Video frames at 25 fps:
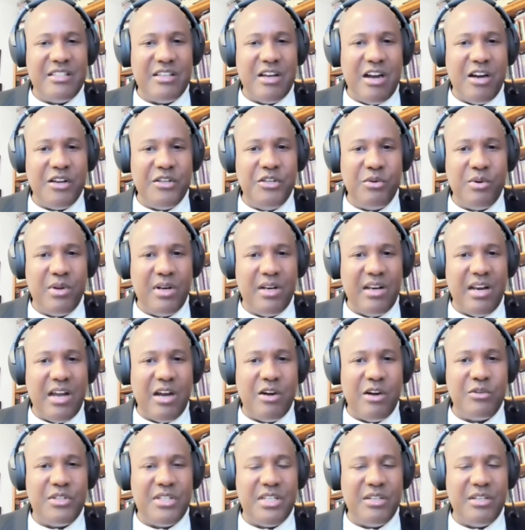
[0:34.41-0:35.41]
Are you
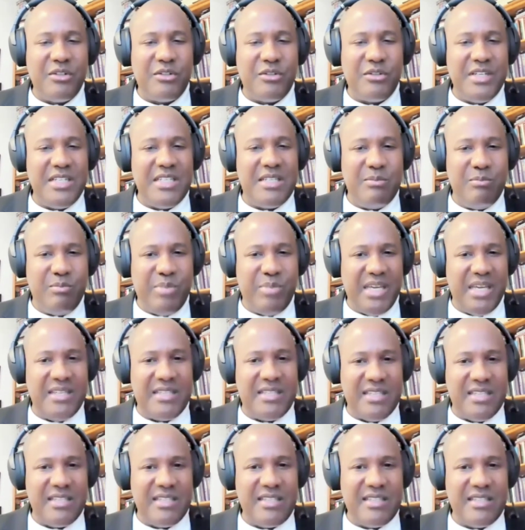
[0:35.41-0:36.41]
allowed to increase
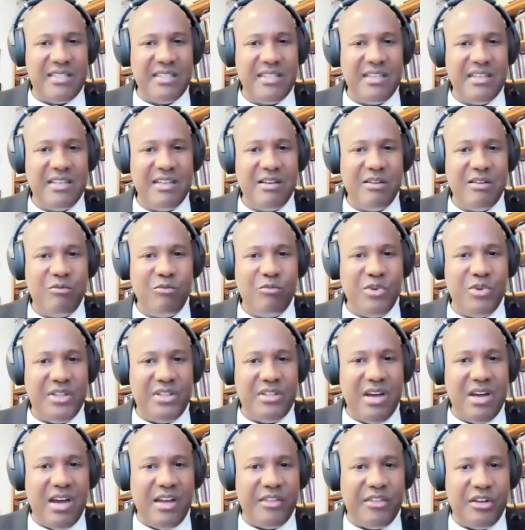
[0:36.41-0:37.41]
basis
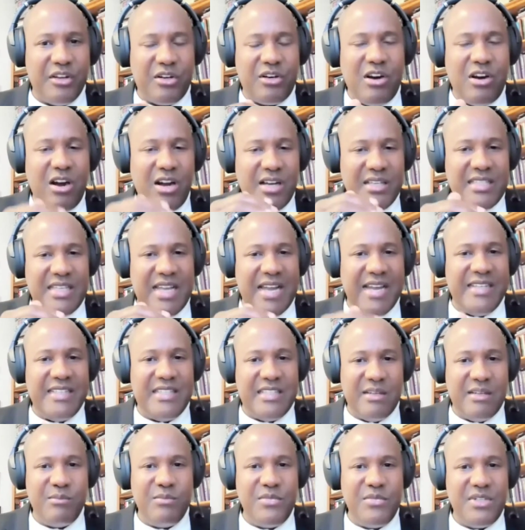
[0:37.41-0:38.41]
with other cost
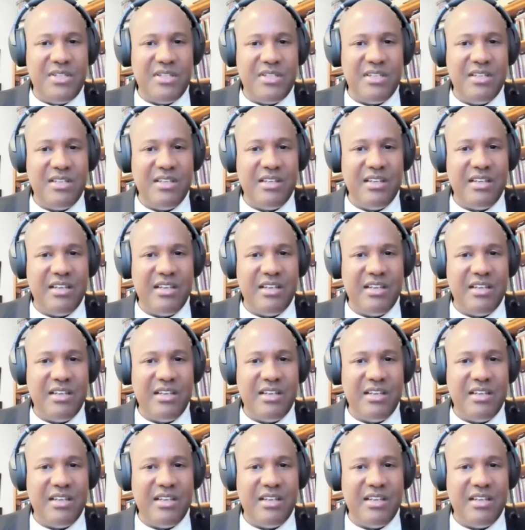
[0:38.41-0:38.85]
items